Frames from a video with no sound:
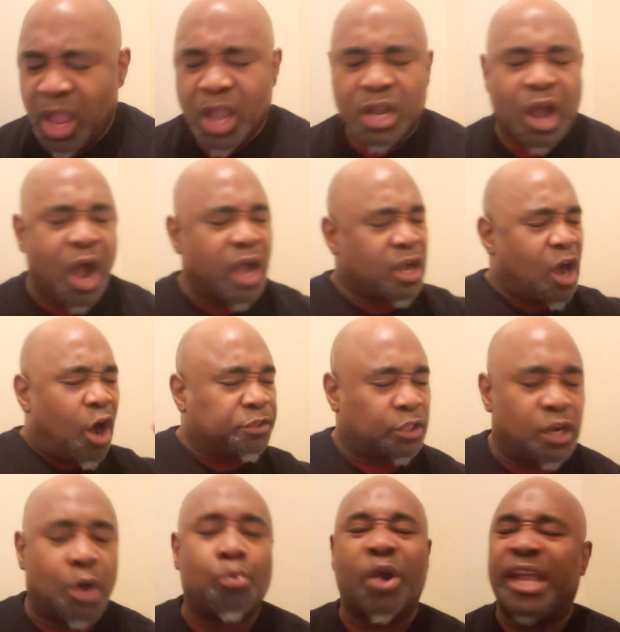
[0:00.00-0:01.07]
God, cause
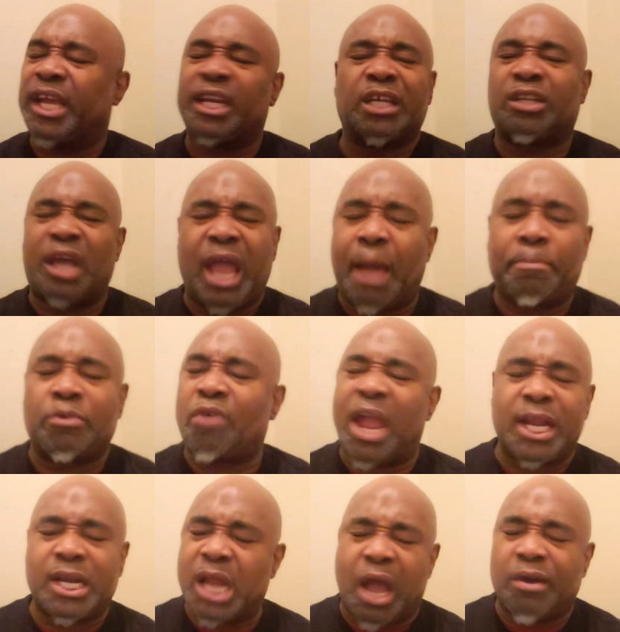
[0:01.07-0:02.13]
an awakening to happen
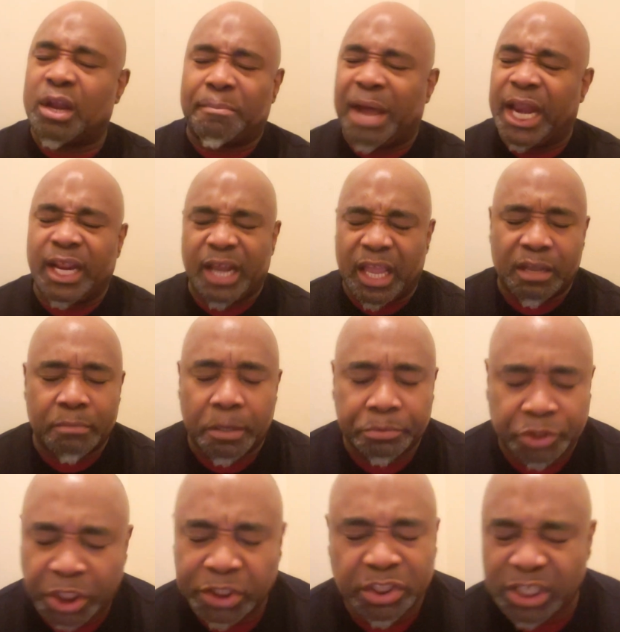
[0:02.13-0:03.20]
right now in the mighty name of
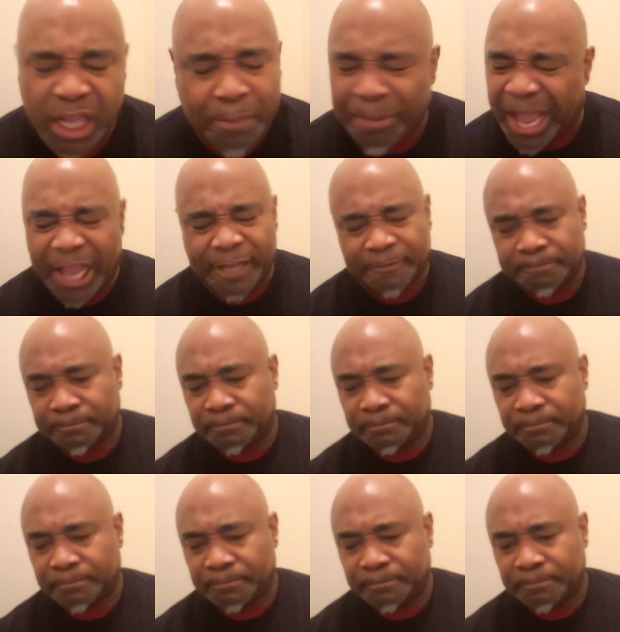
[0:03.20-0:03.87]
Jesus in their mind.